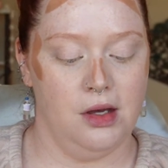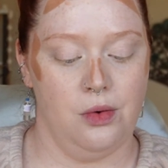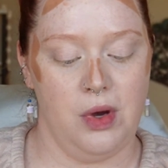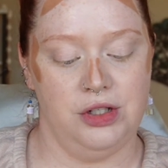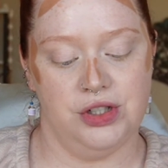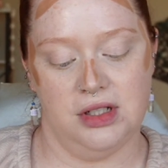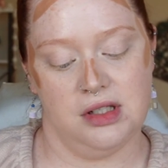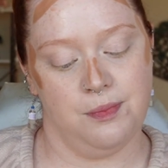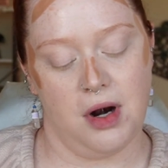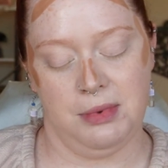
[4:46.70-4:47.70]
which
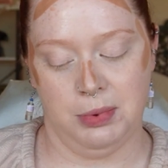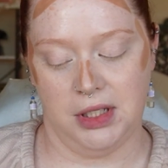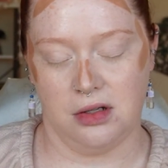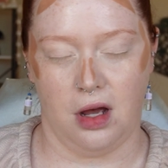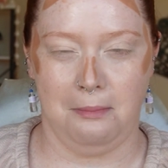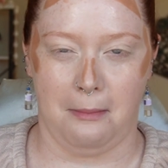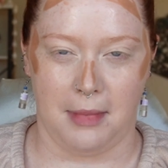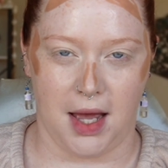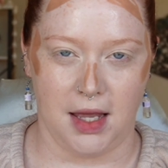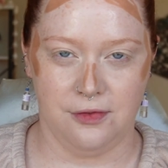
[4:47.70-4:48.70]
it's probably not
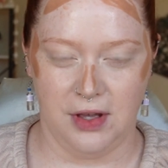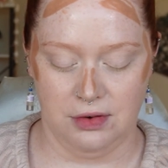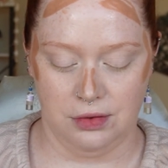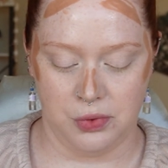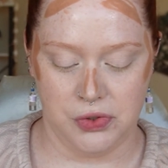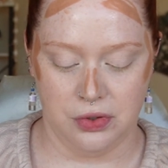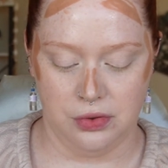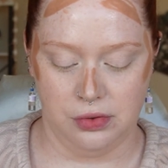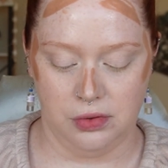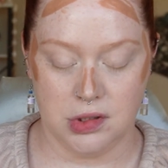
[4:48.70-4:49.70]
my favorite
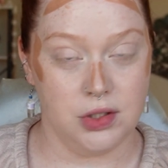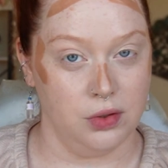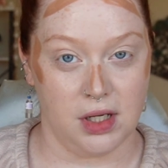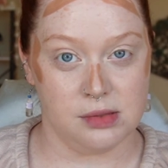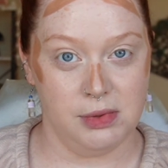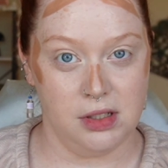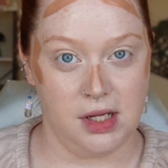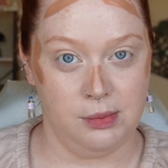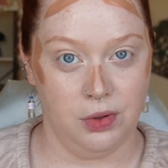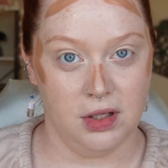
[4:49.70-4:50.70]
Rusical. Don't ask me to
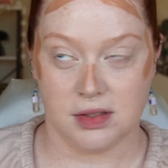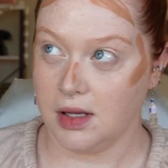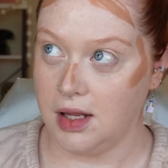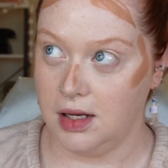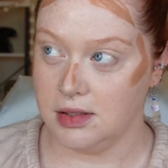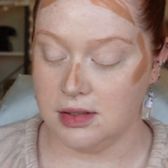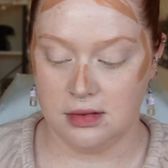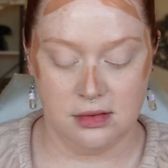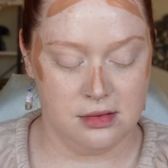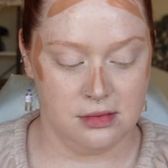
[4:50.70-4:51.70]
name one because I
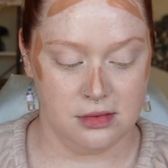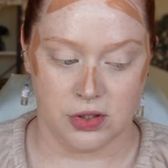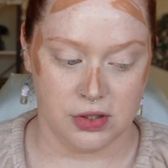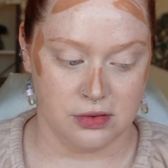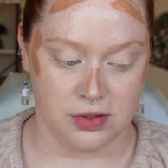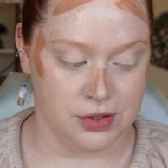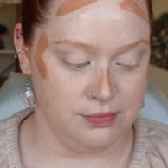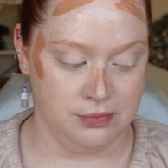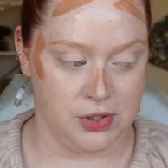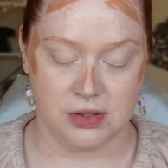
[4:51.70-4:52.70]
can't. There's
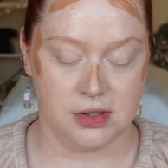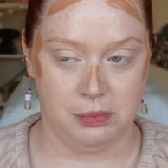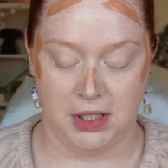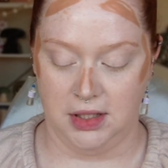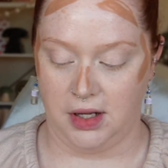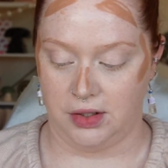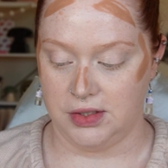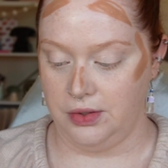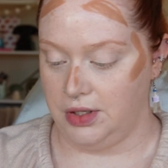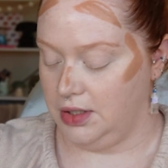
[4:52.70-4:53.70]
so many that are
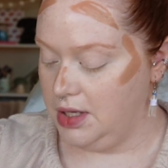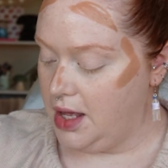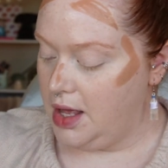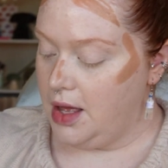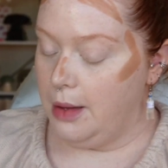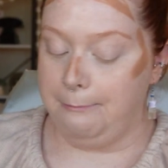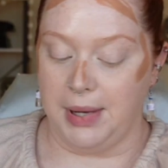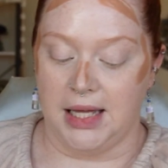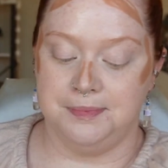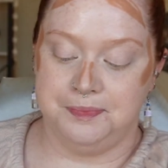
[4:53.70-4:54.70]
so good,
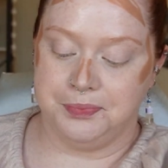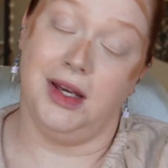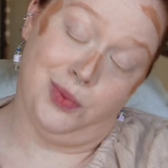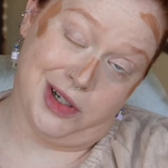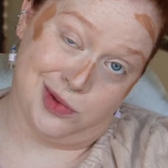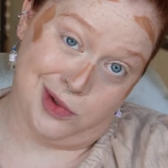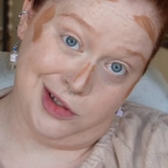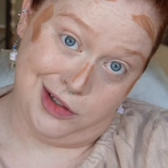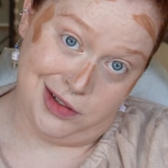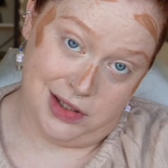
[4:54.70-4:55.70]
but it was really
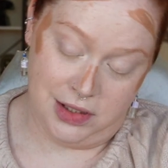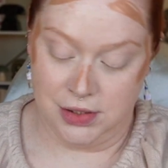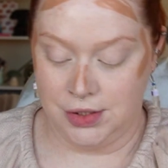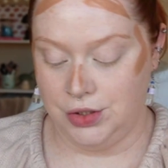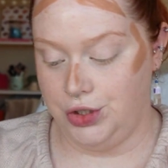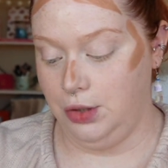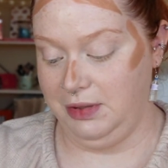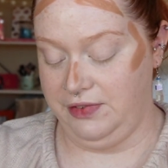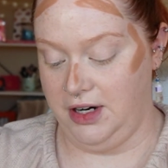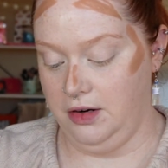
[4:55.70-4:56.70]
good, to
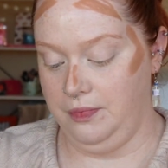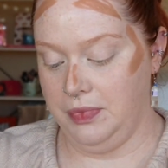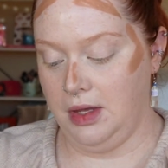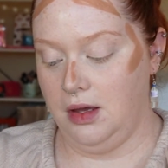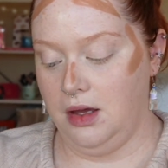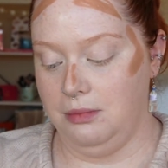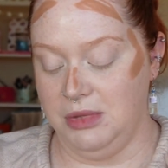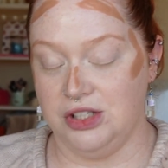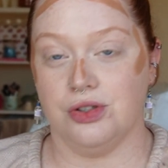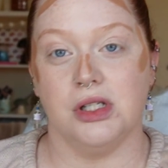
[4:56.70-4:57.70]
be fair.
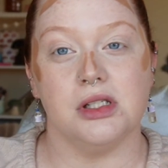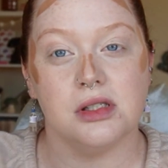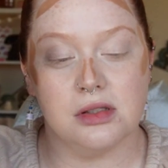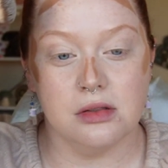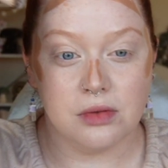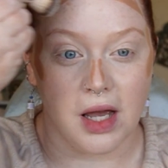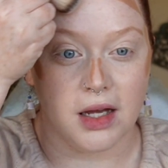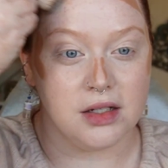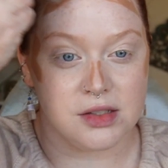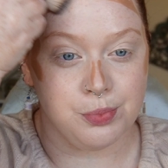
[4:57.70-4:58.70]
Mistress
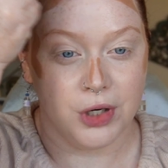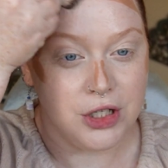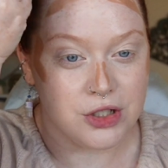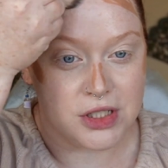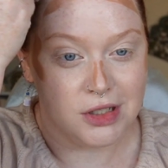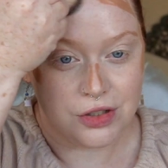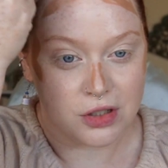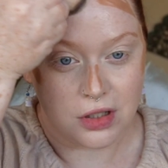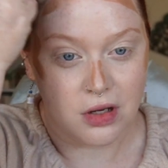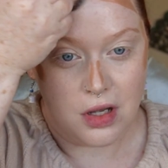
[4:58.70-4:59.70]
as preacher
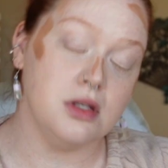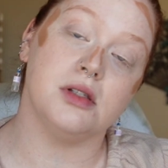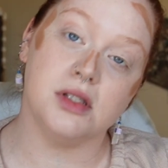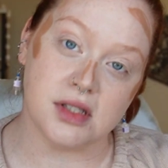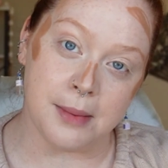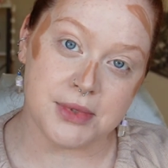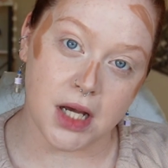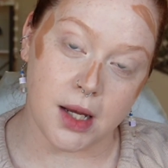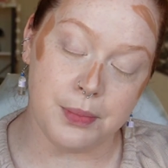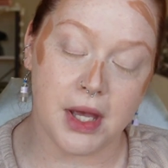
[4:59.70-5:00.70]
teacher stepped
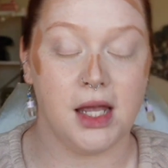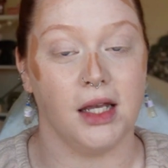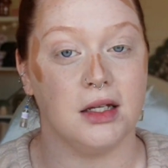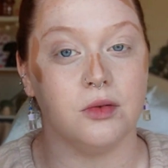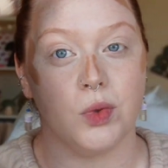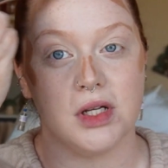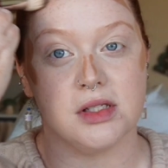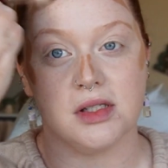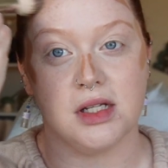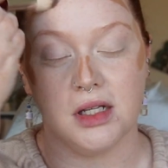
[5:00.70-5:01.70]
up and
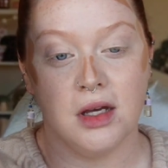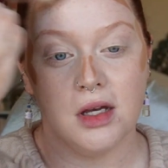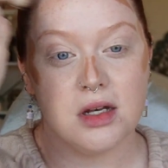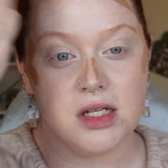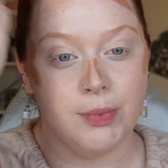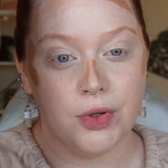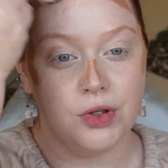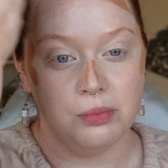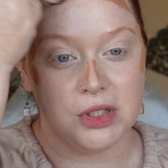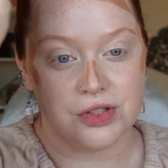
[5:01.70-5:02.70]
was the
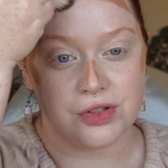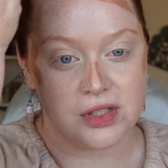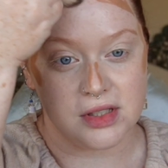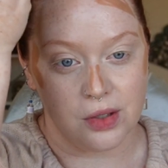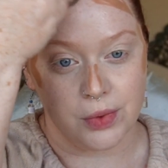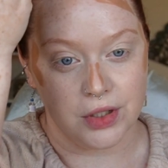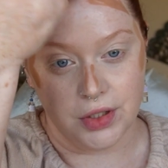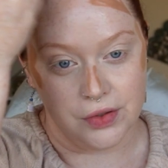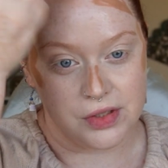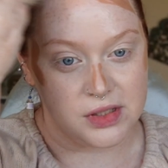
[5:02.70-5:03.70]
typical mistress that we're used to